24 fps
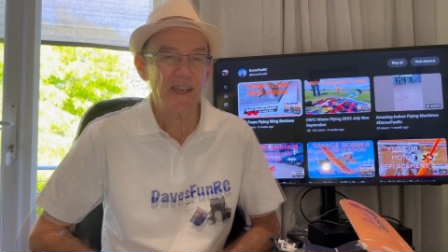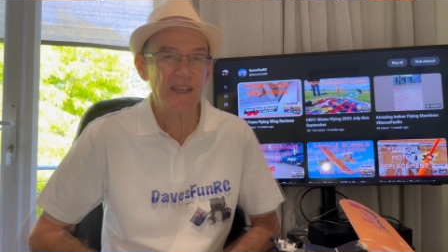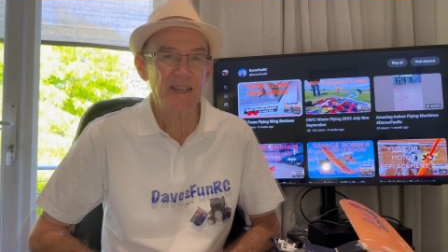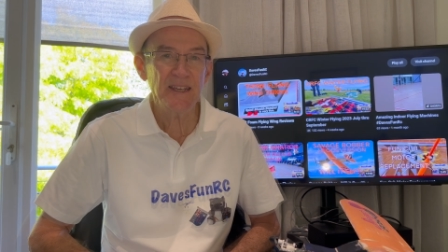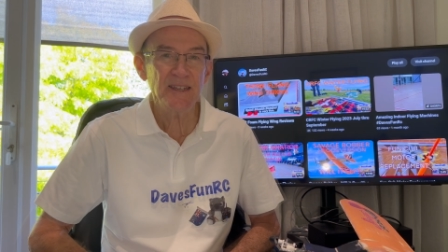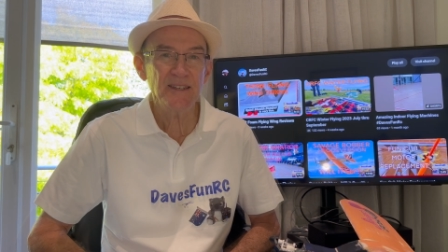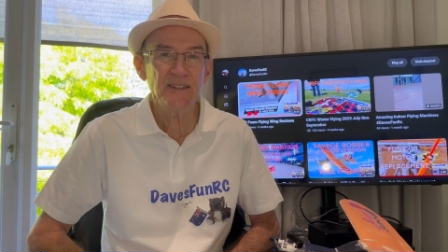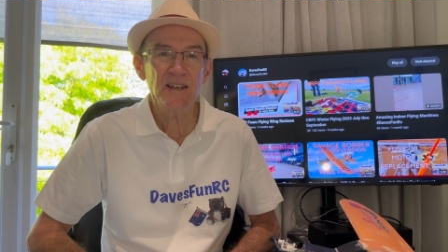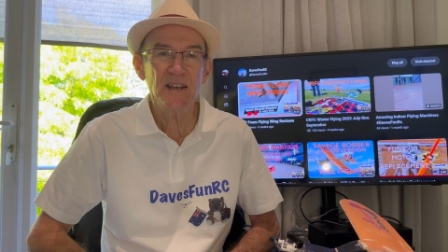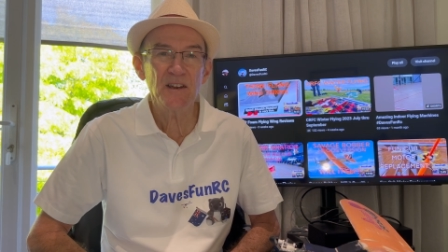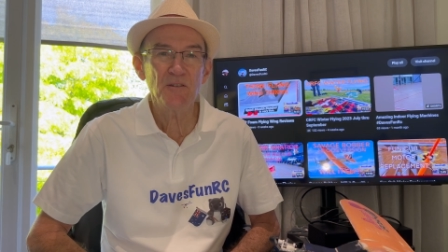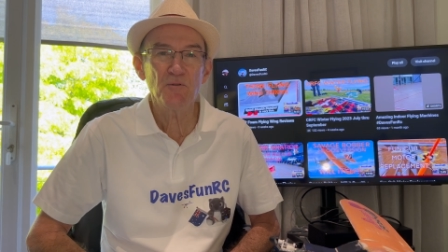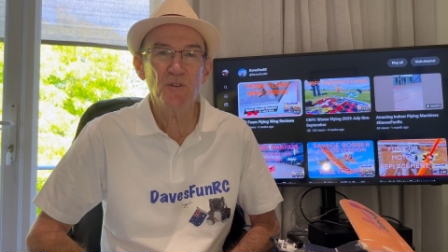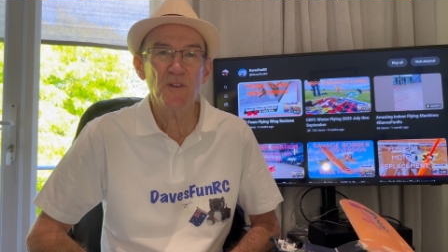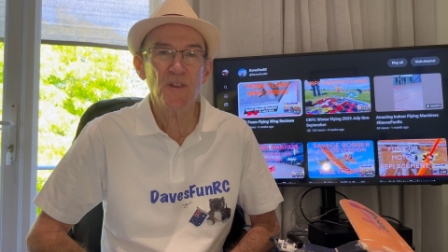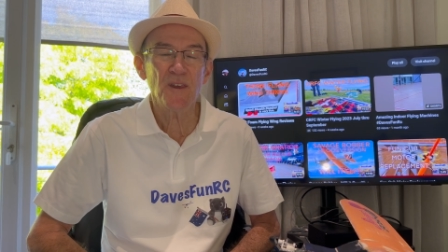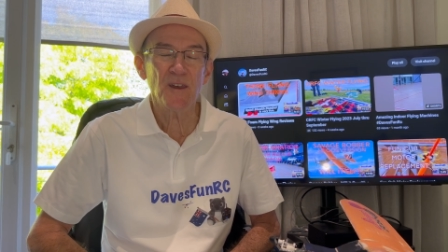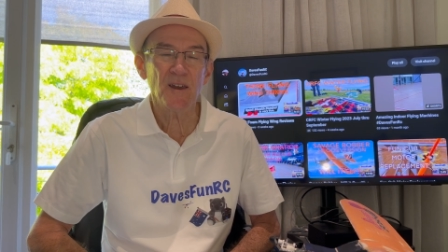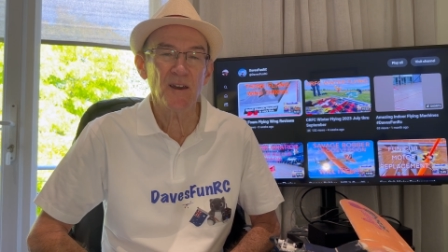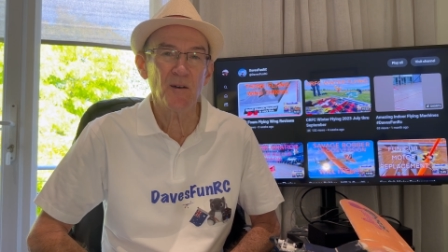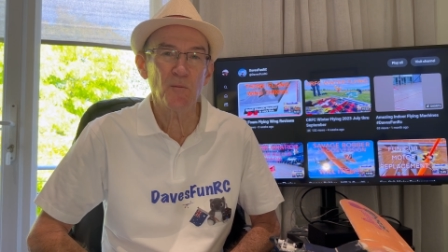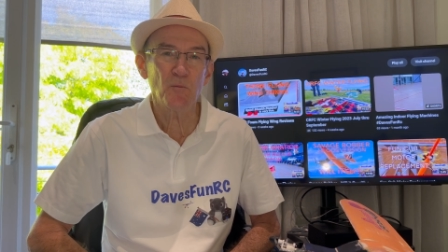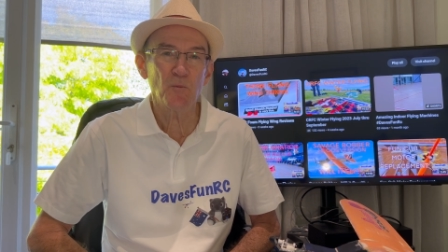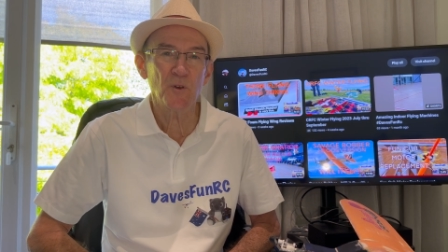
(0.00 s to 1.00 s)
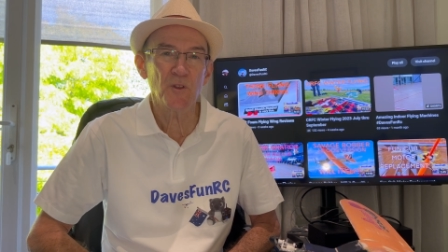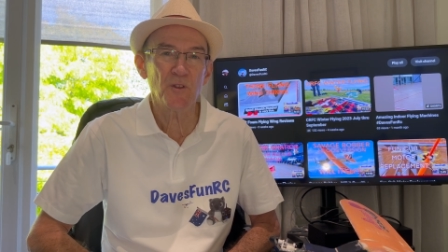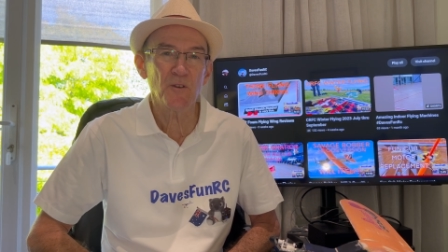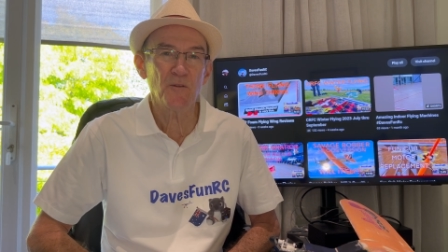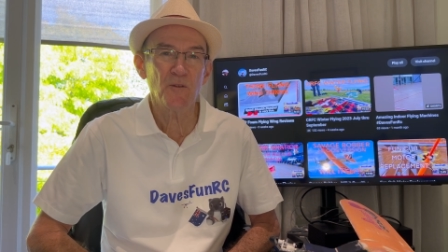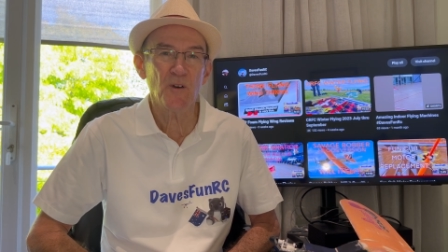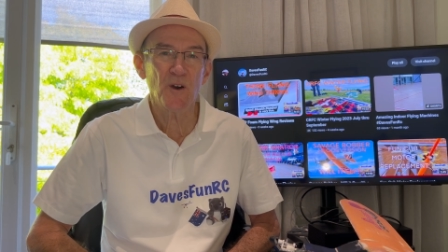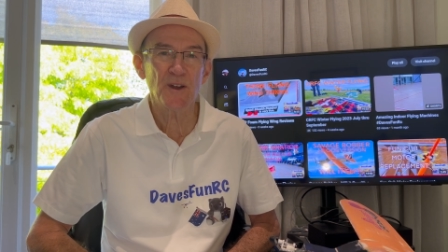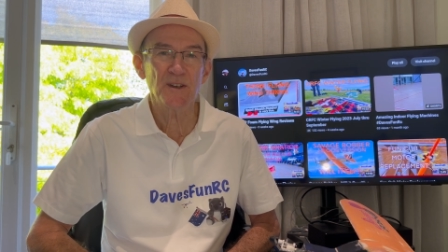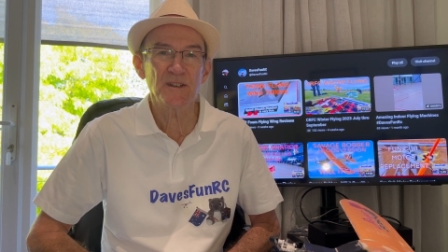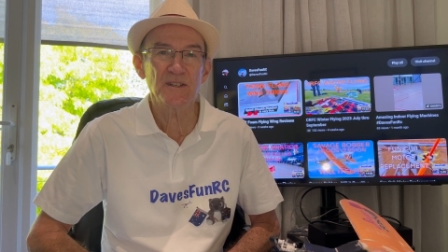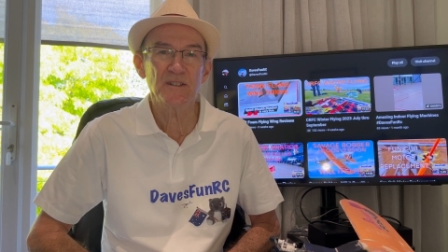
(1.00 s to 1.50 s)
connected everything up with a
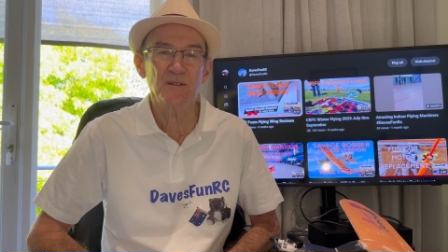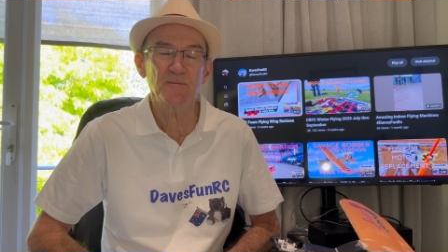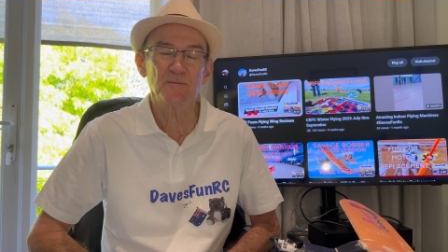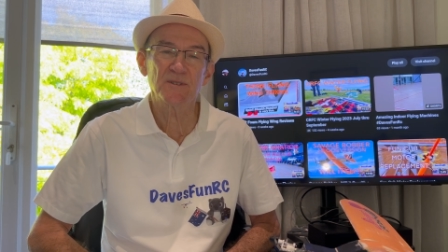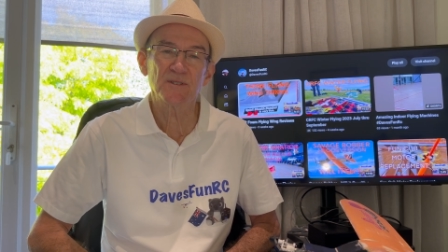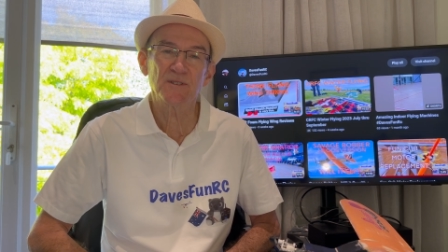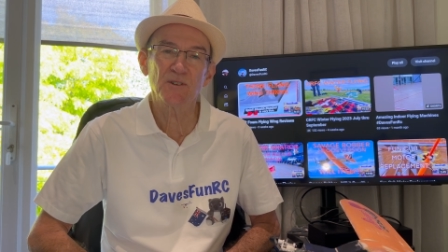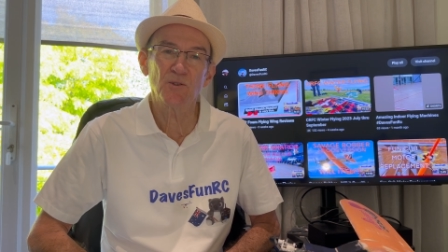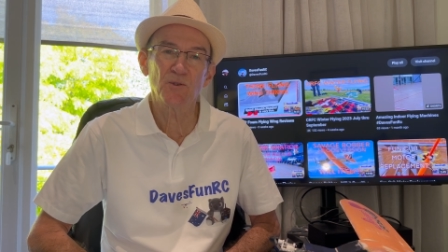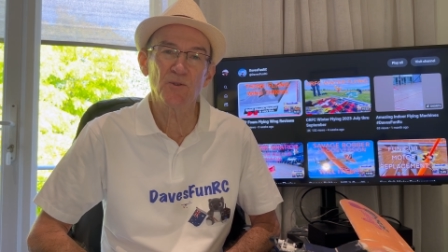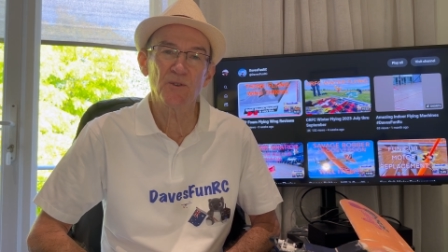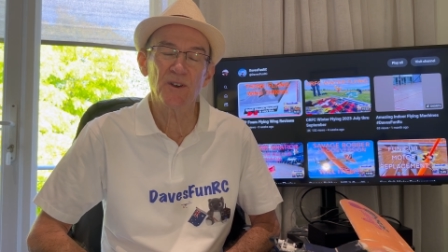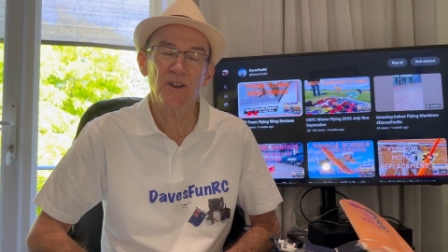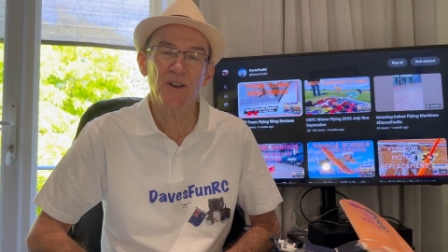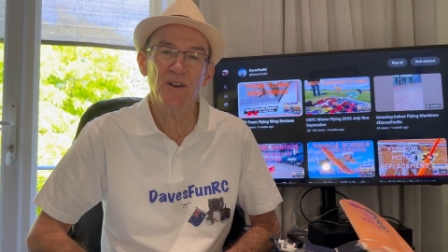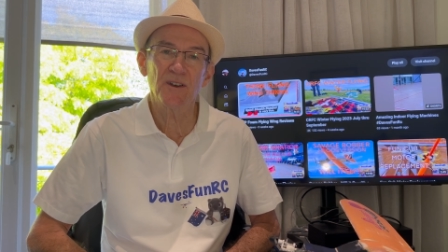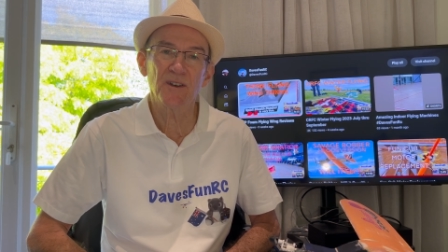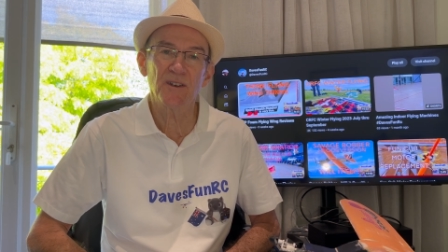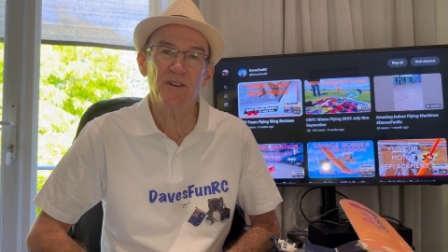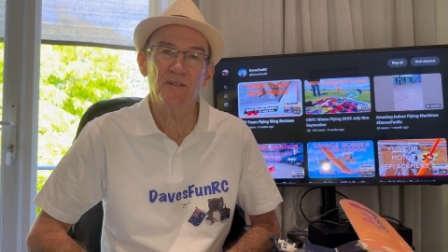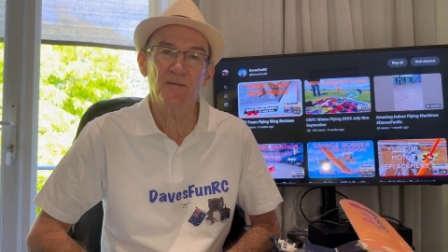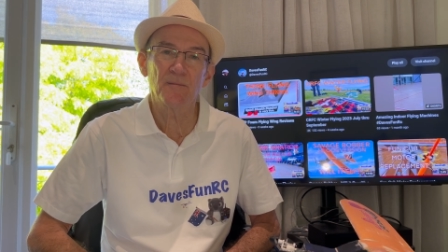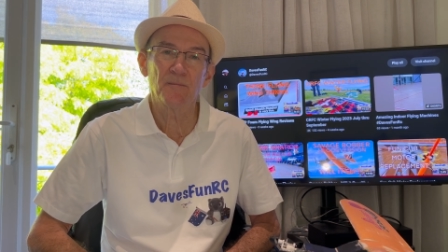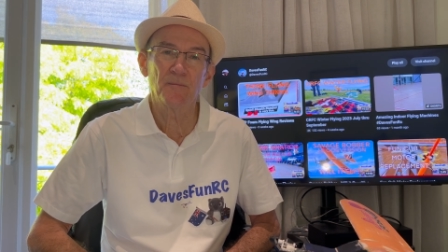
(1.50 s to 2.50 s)
fine tip soldering iron.